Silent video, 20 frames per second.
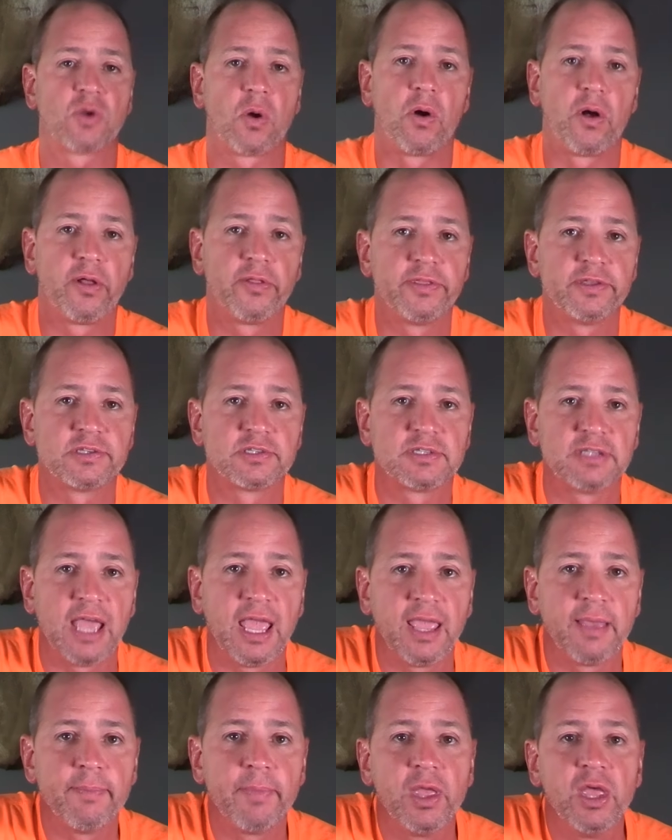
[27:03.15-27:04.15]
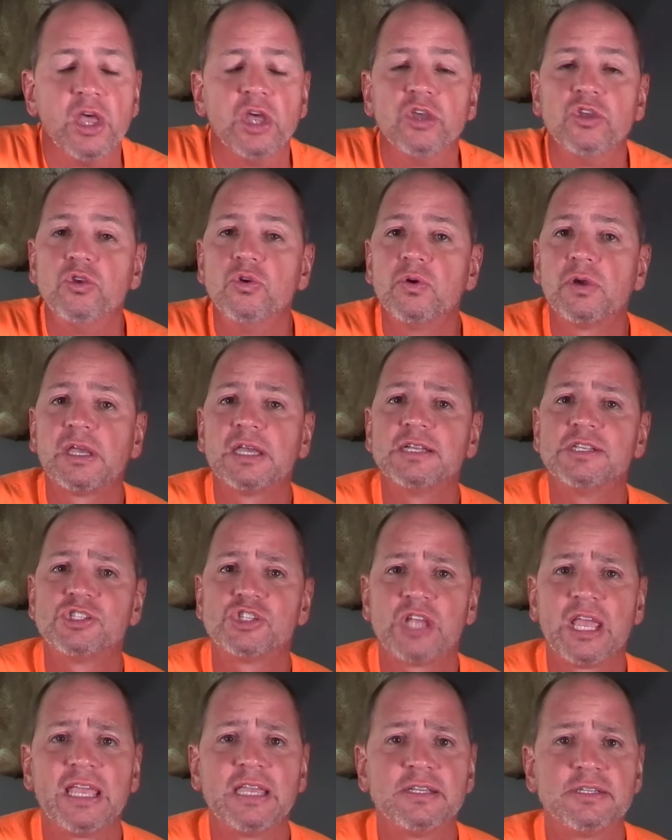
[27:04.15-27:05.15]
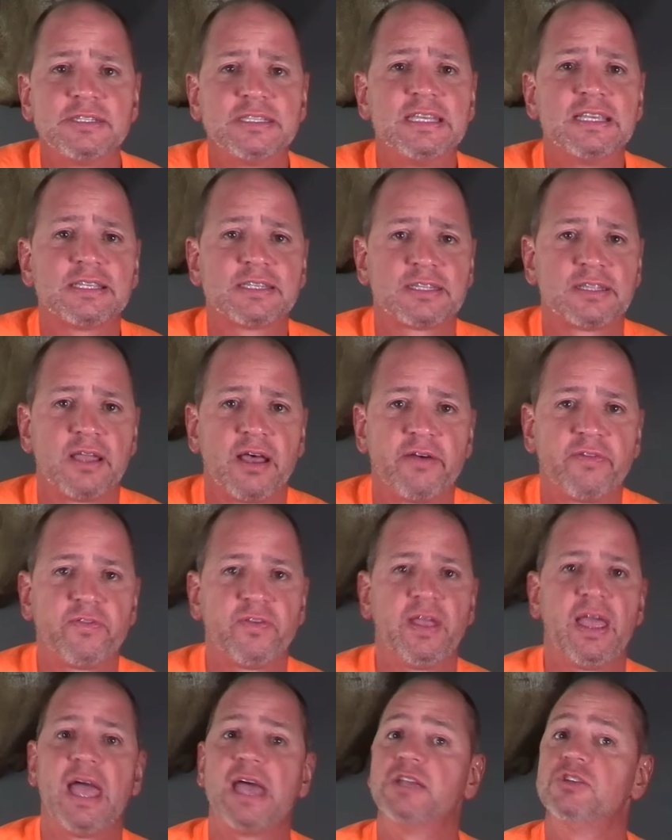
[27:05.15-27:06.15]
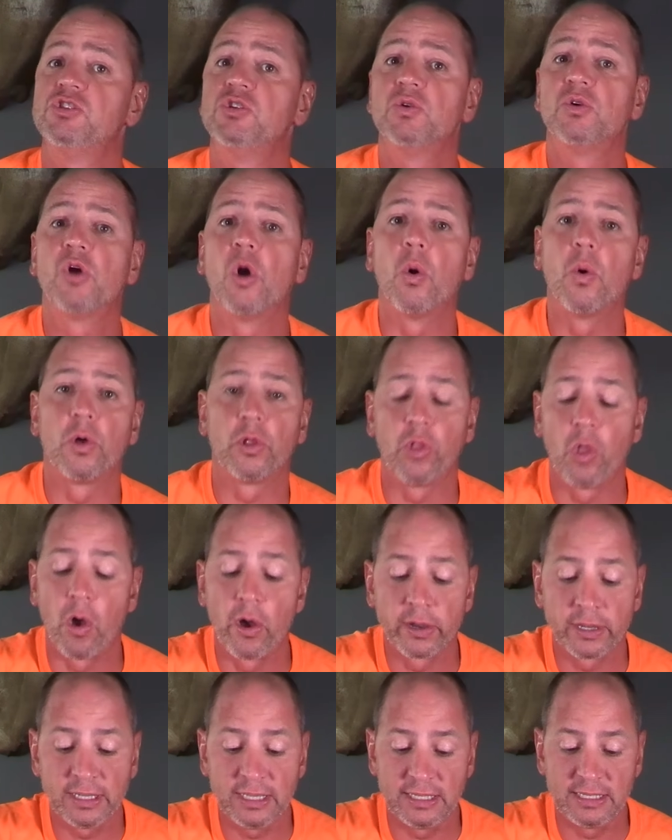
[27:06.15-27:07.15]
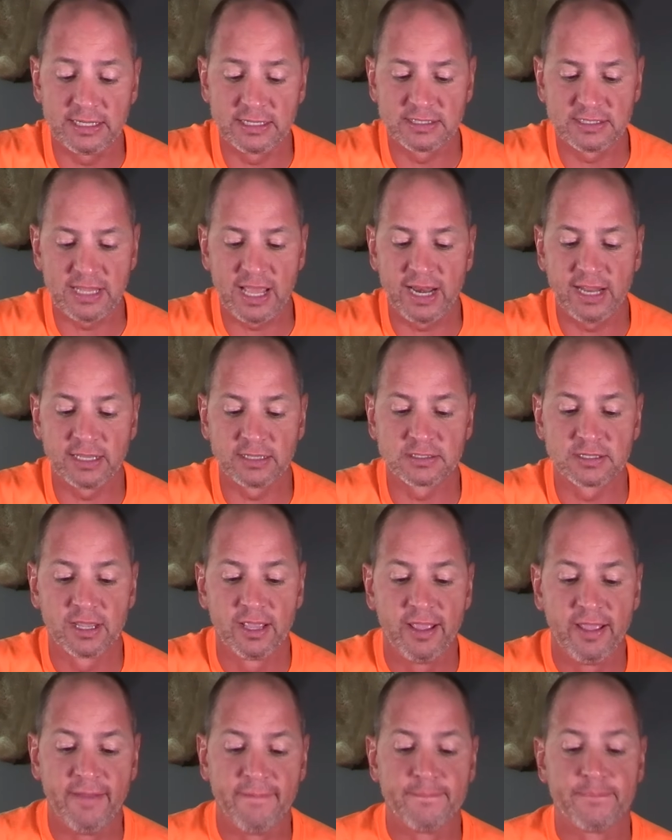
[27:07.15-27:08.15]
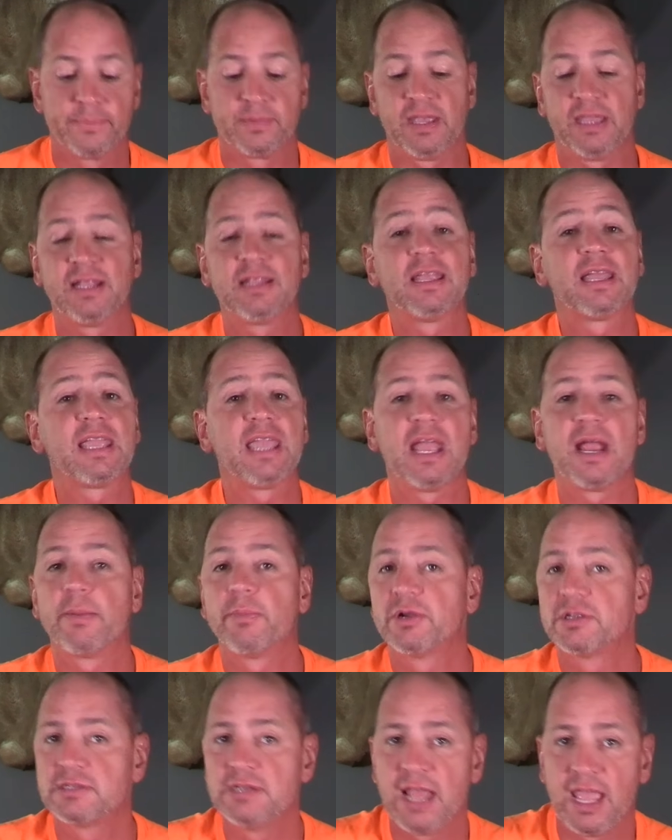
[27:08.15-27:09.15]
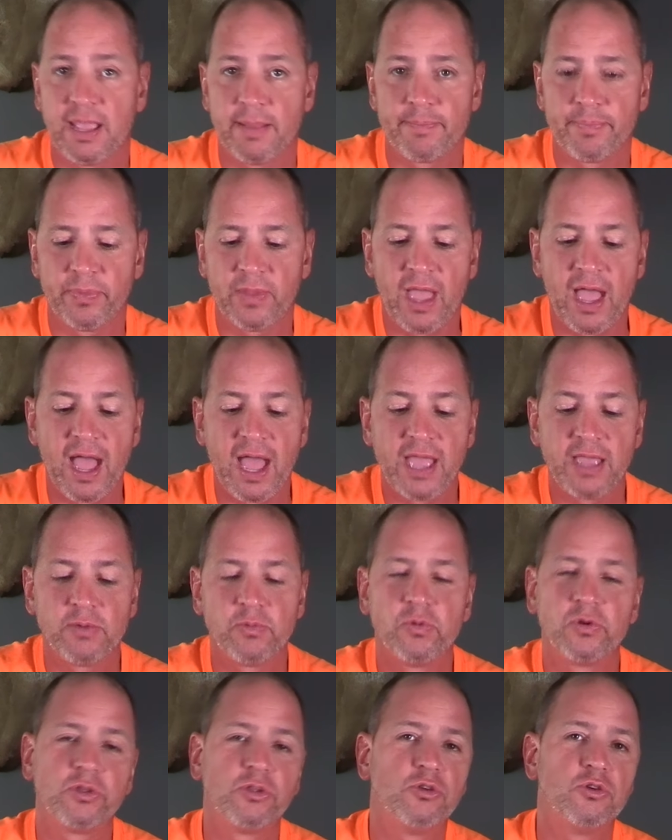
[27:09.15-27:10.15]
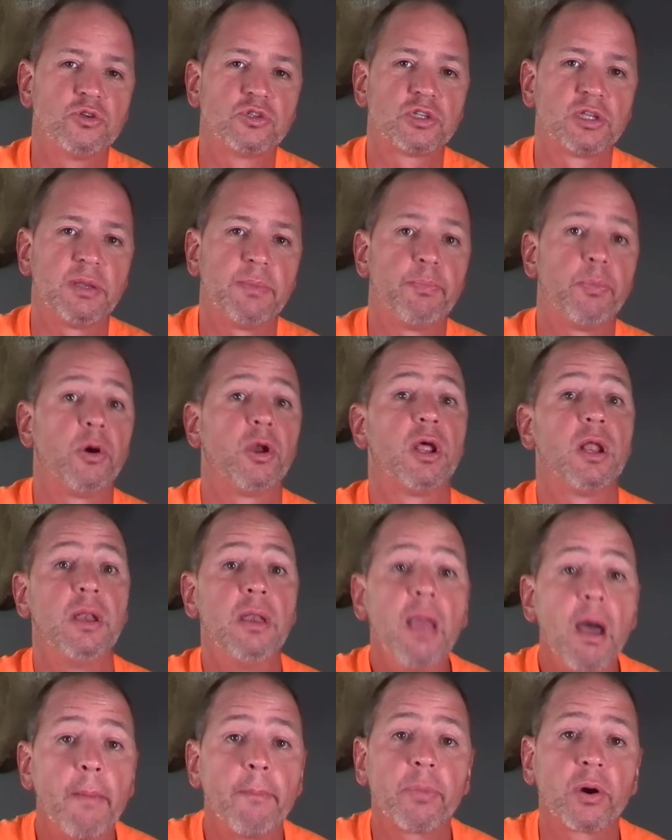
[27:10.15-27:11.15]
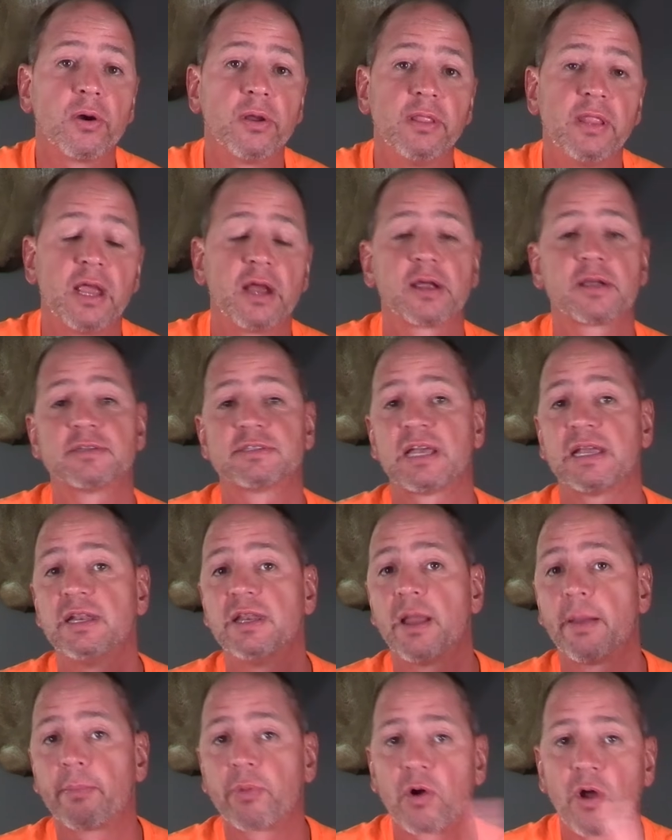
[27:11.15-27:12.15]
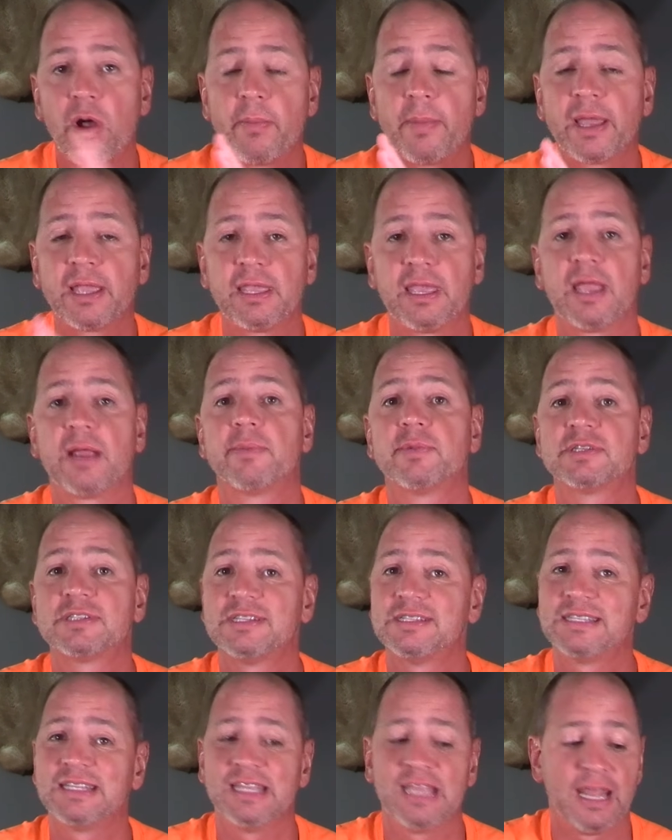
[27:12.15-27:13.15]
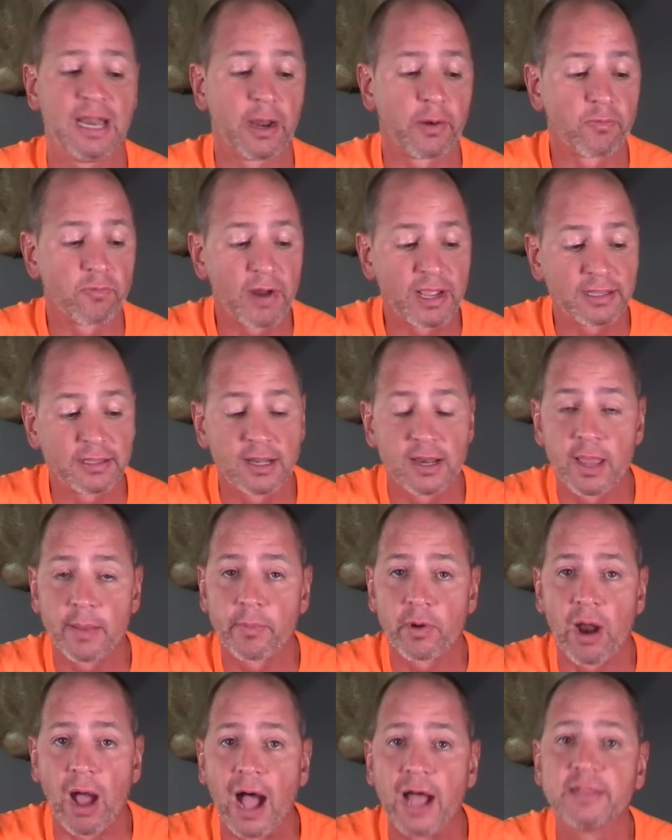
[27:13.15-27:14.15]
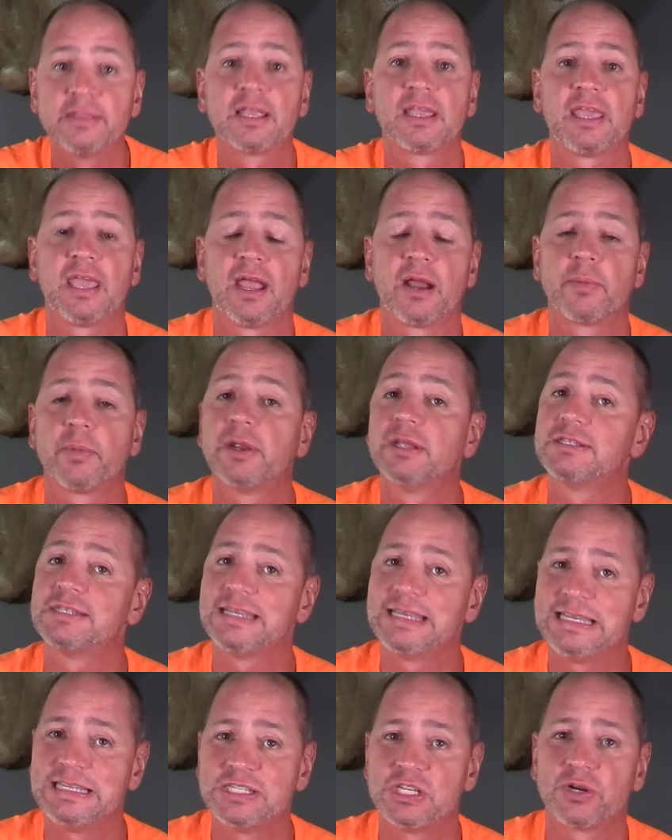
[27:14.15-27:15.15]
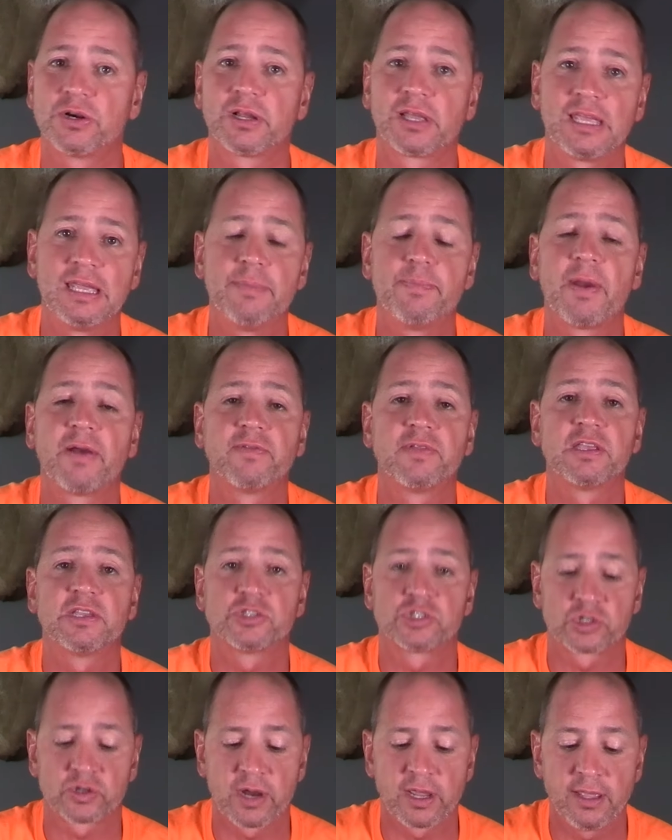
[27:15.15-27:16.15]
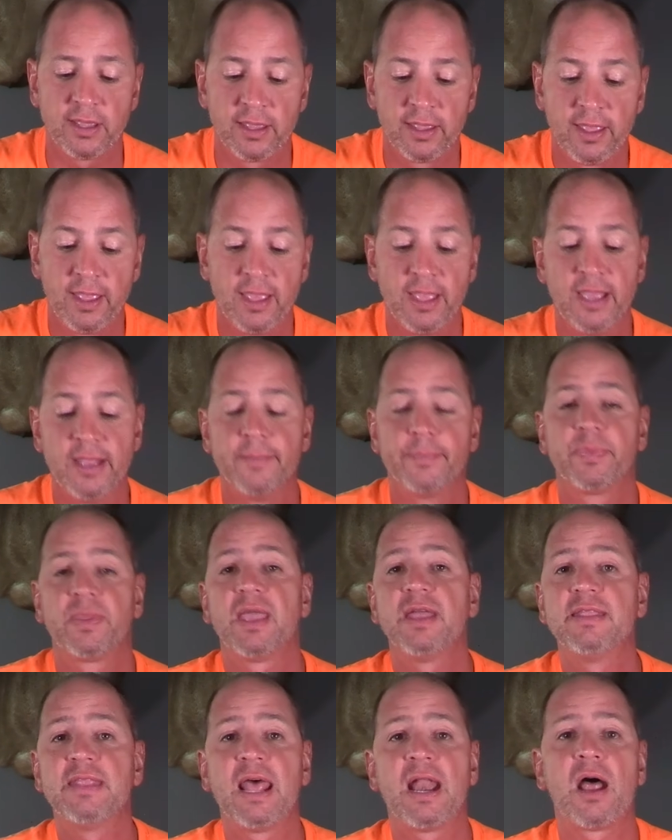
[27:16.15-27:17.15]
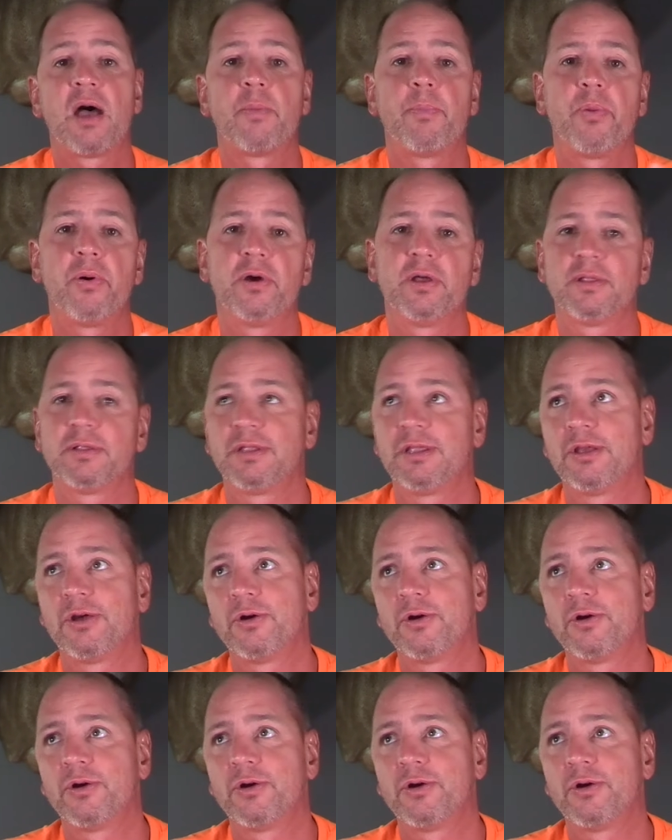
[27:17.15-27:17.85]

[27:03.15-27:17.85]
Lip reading: all the same. You can change this stuff as you go along in the settings, like the camera's name. I will usually put a number in there because I number all my cameras and I write the number on the camera. It's easier to keep everything straight. And then I'll put,